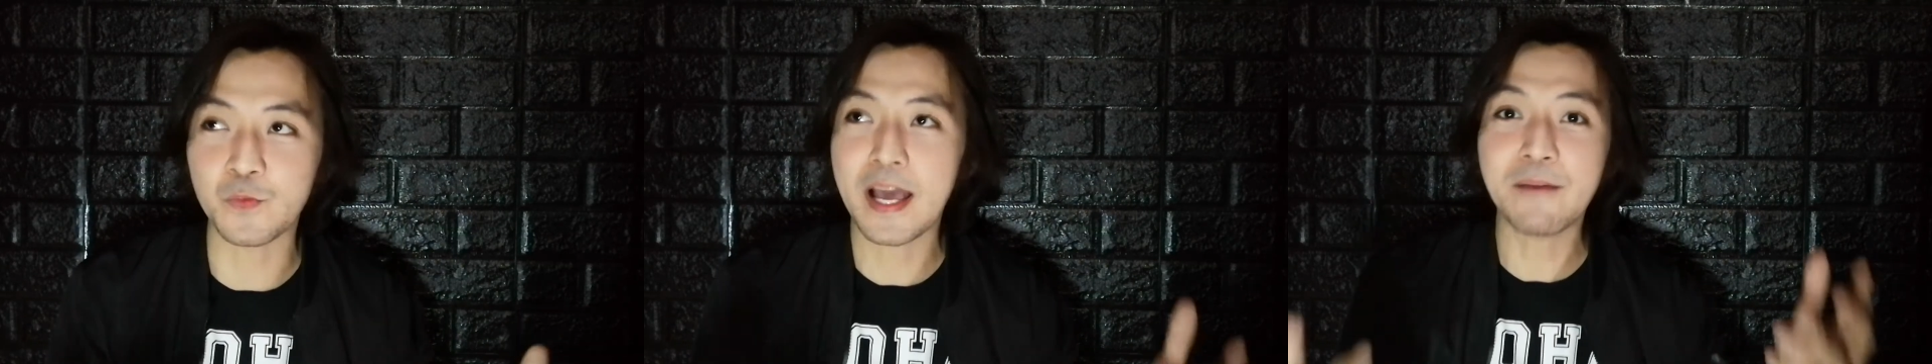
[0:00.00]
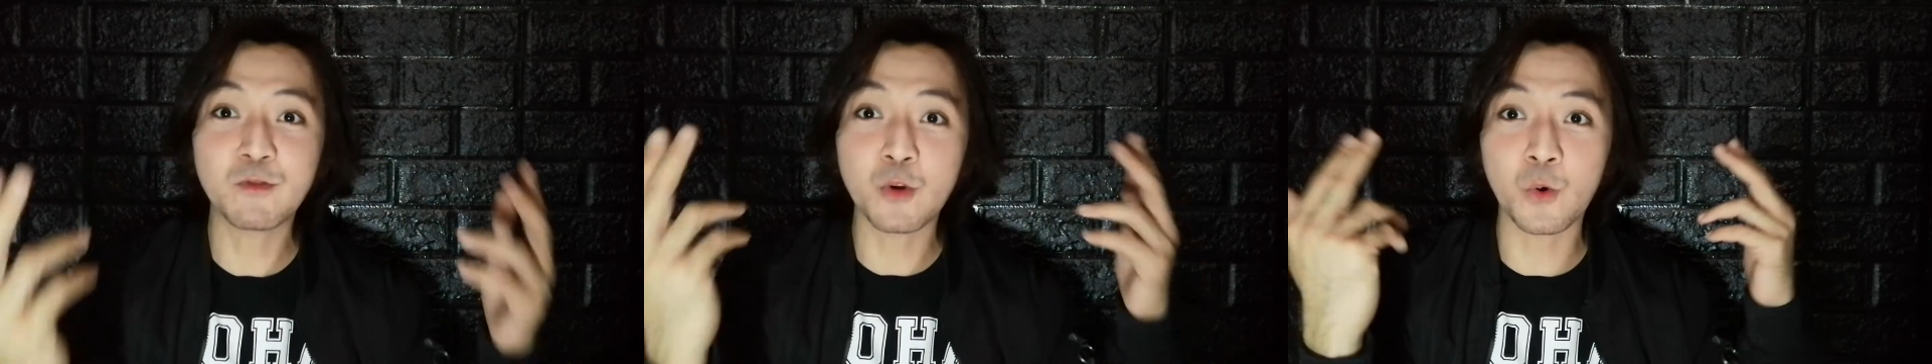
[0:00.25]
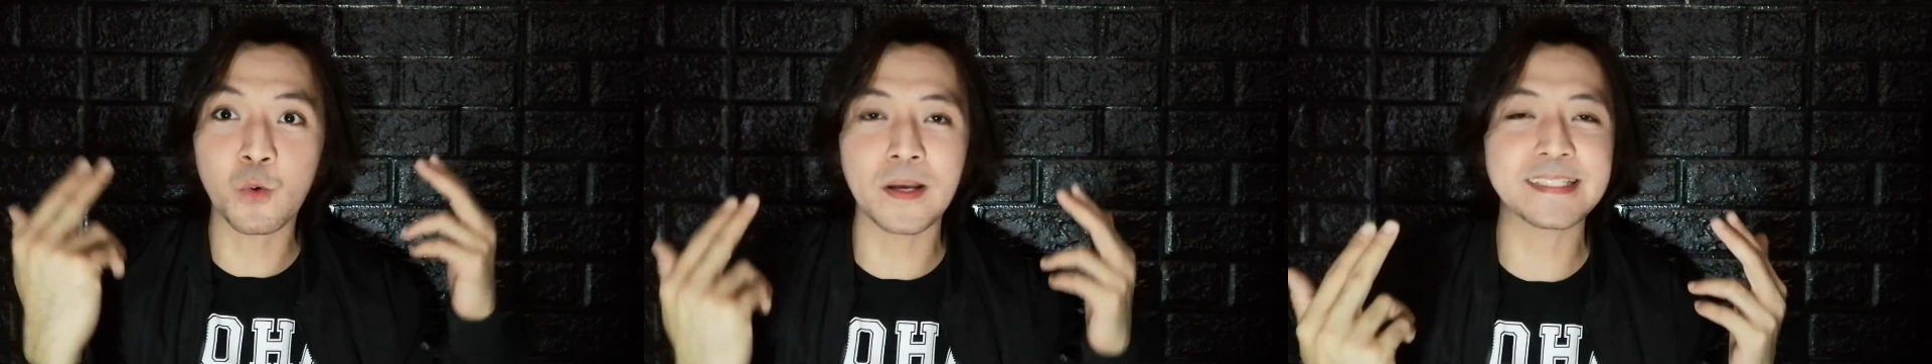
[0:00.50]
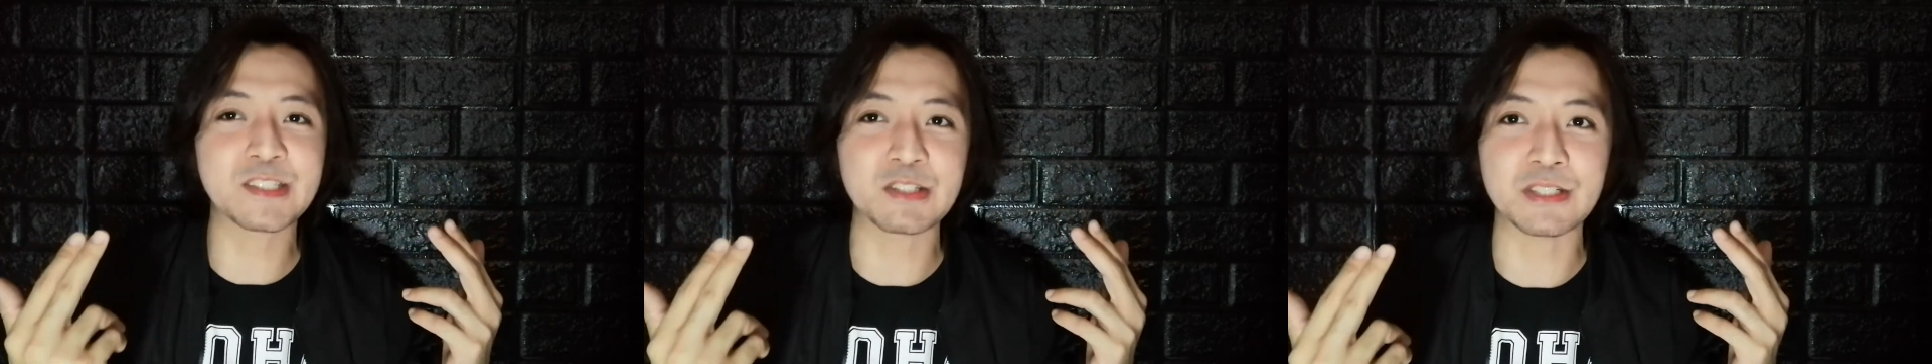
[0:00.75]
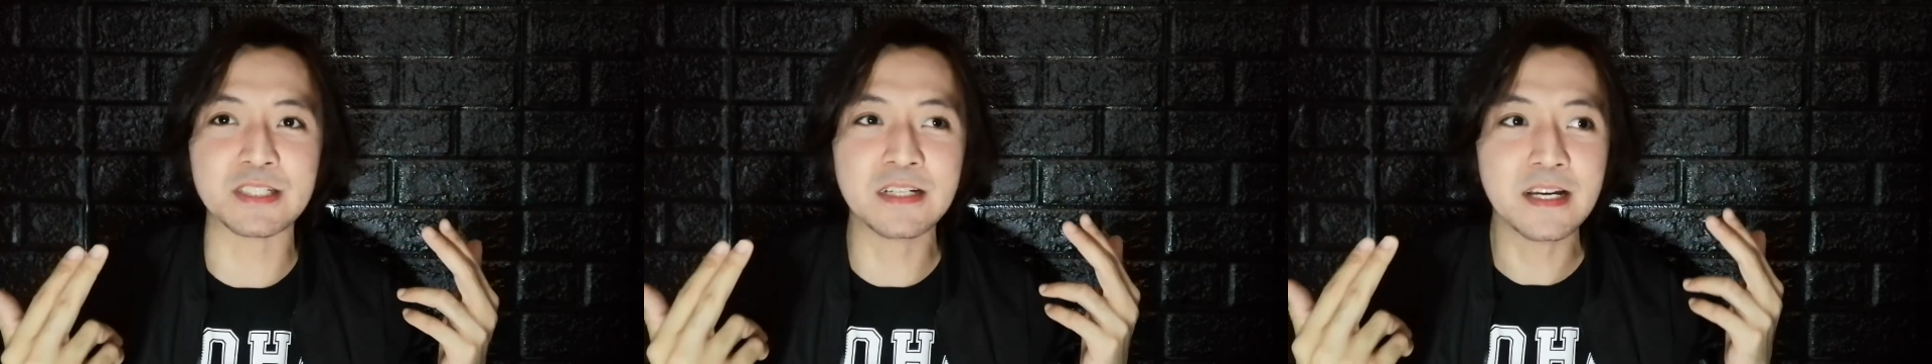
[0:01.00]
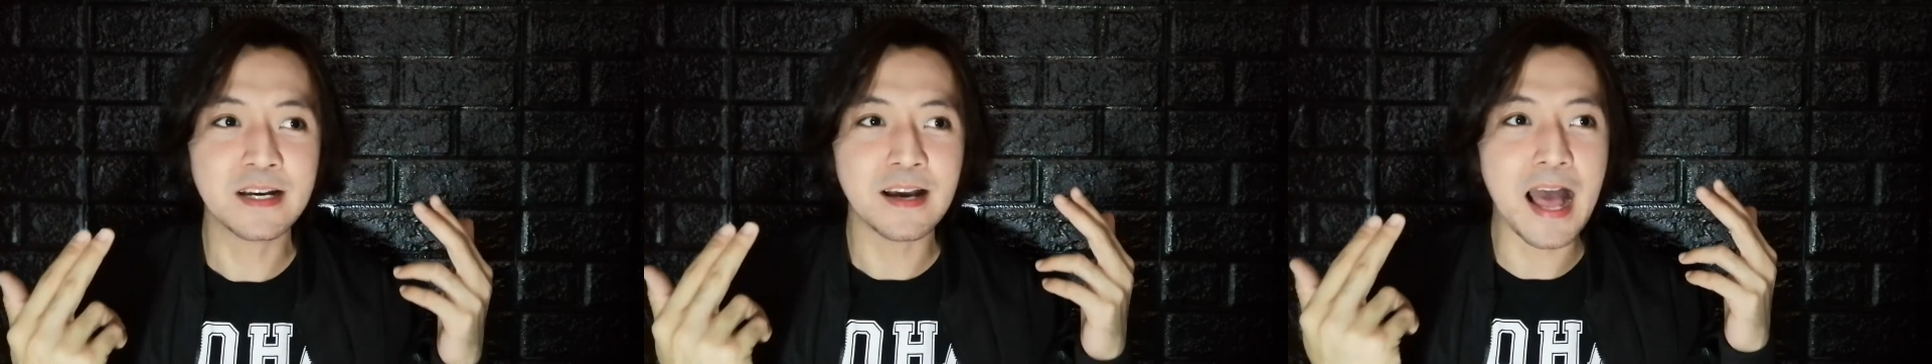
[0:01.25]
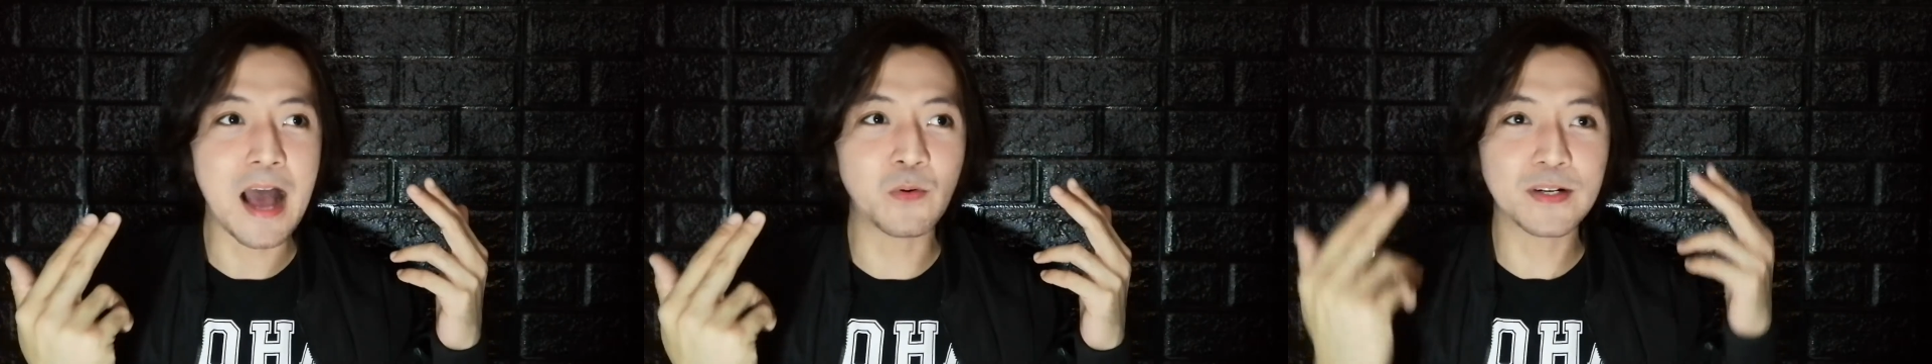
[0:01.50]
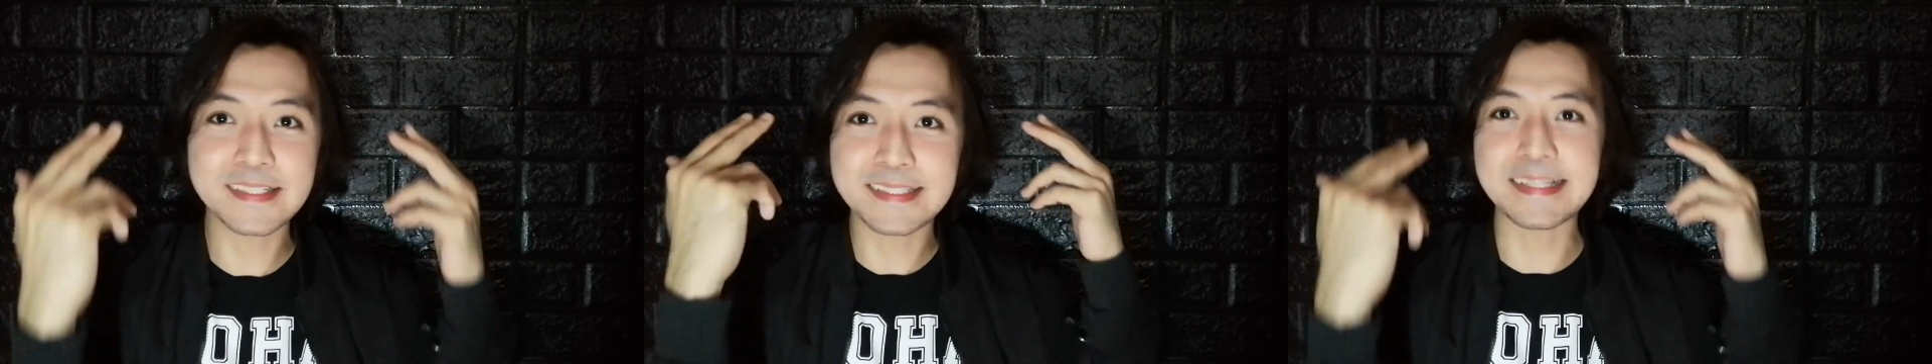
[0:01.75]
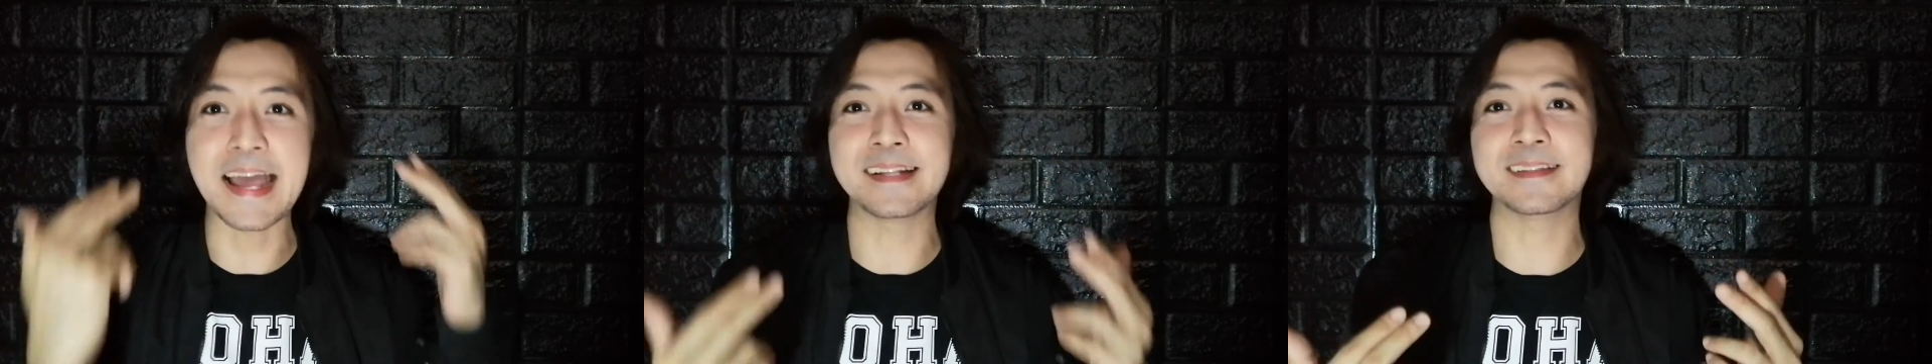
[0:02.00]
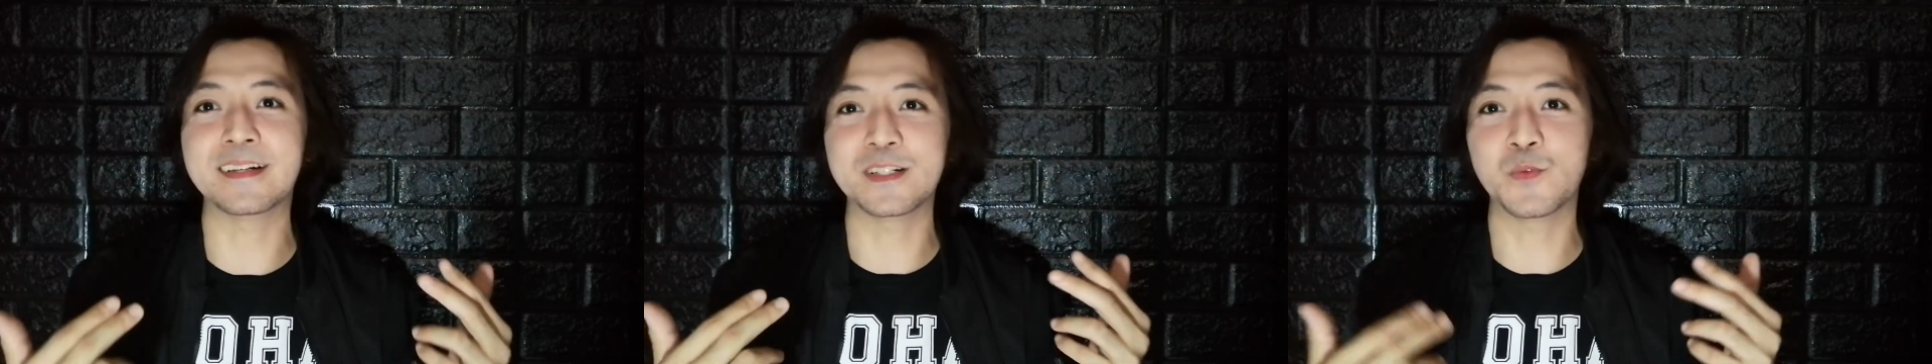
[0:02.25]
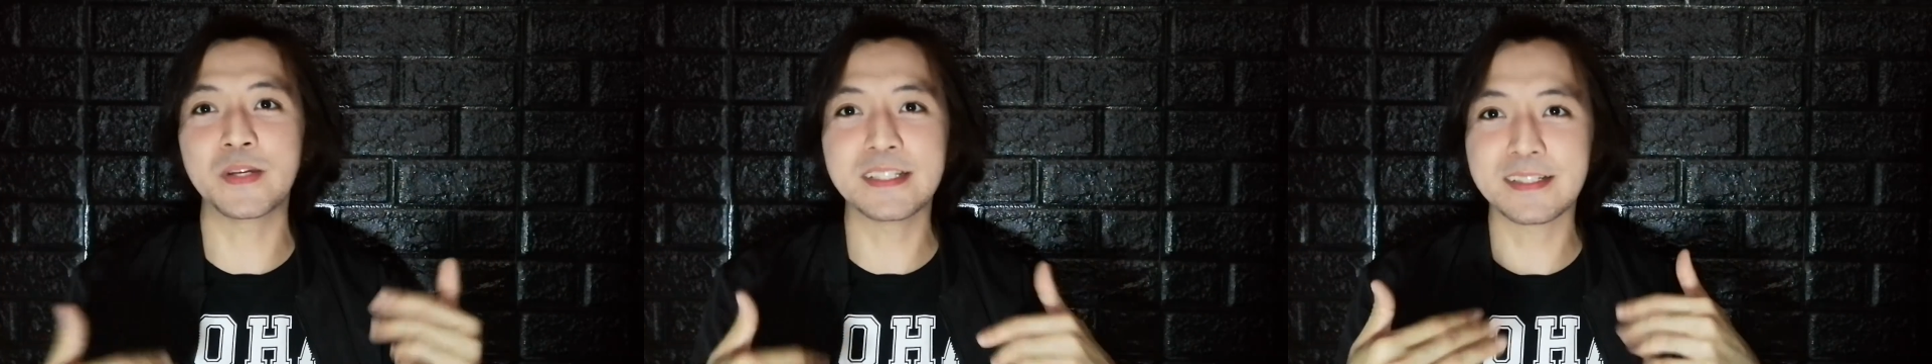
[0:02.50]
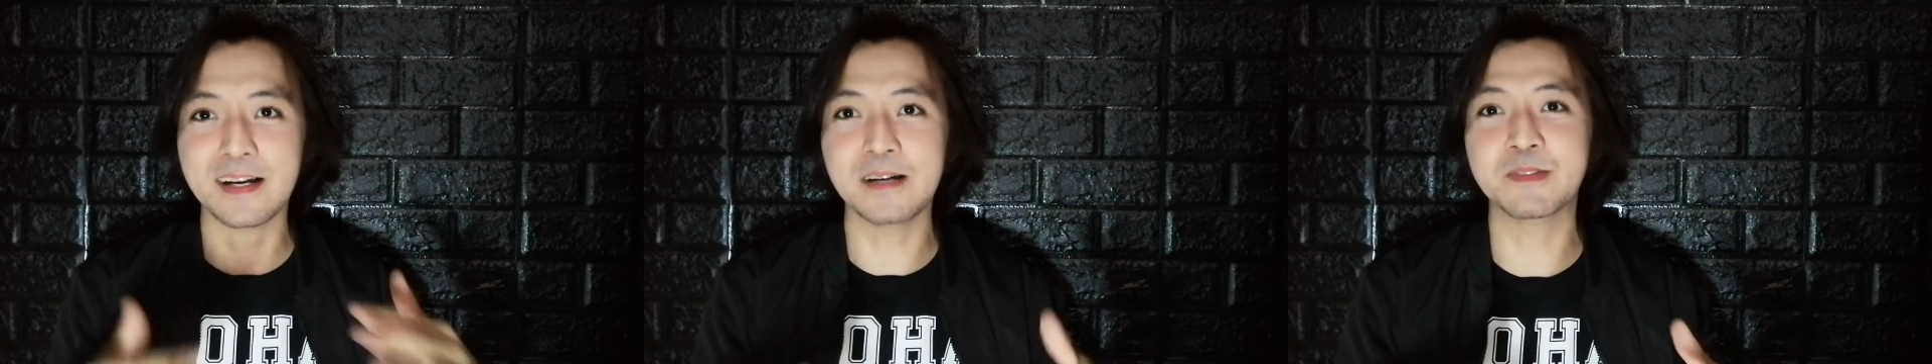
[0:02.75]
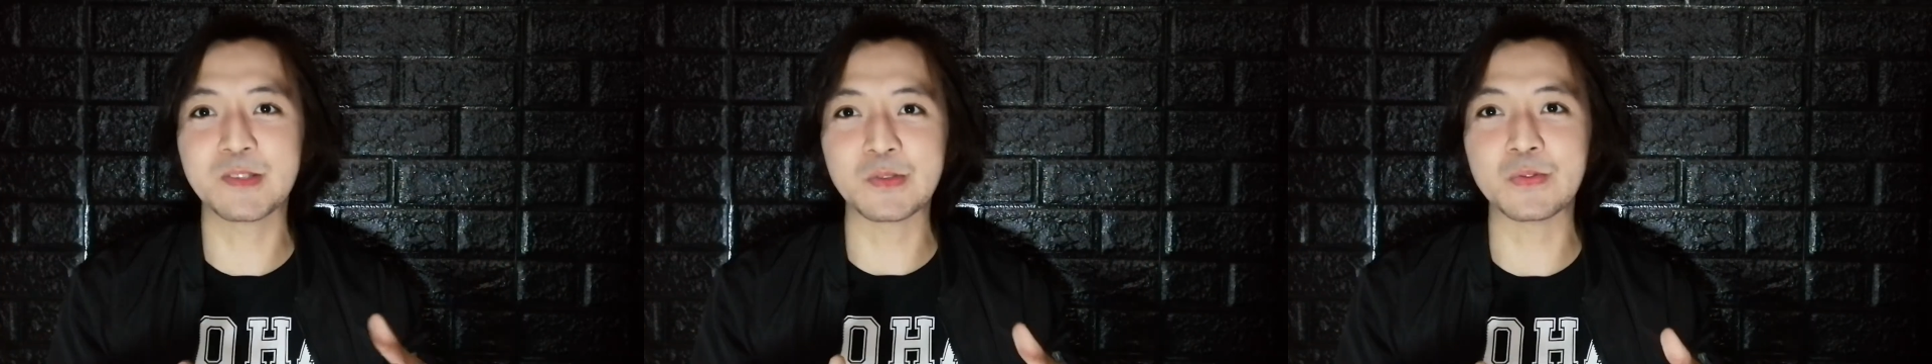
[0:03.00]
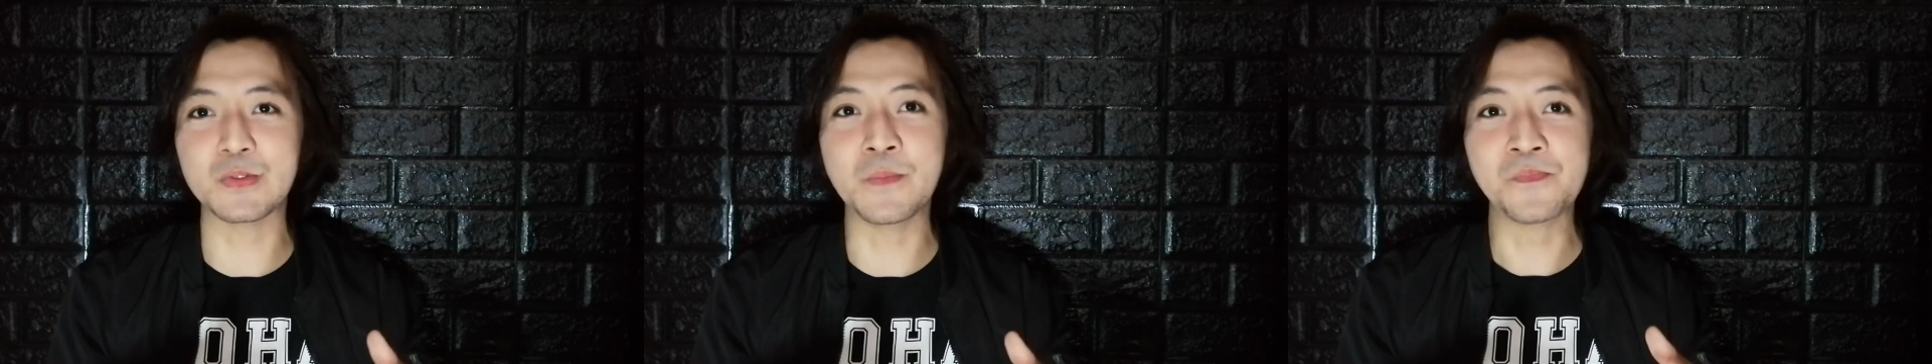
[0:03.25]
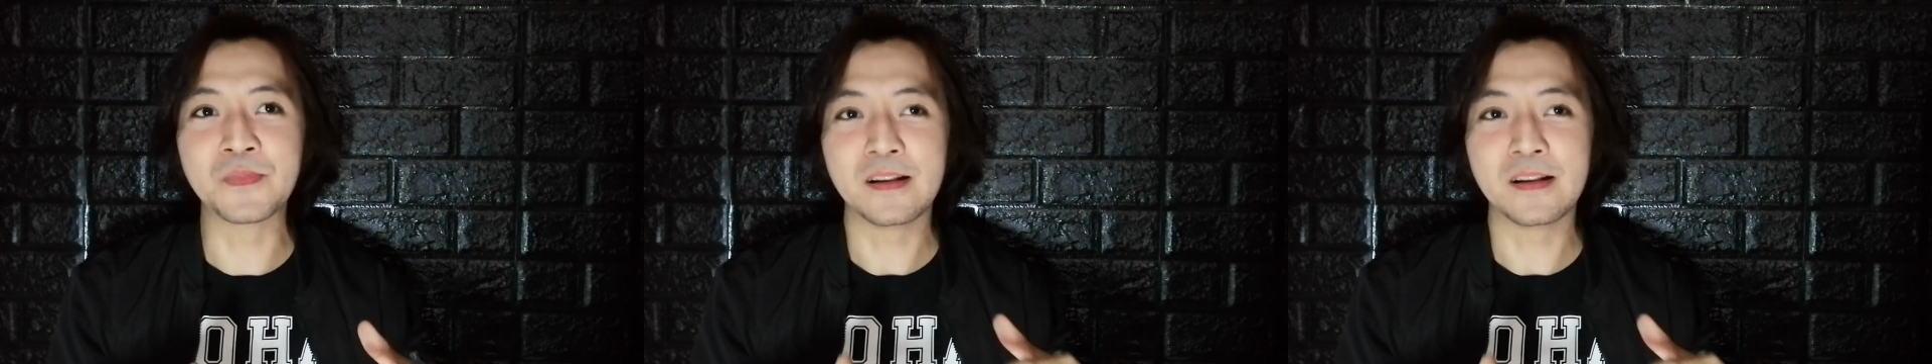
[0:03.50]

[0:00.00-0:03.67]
We have to question our standard when it comes to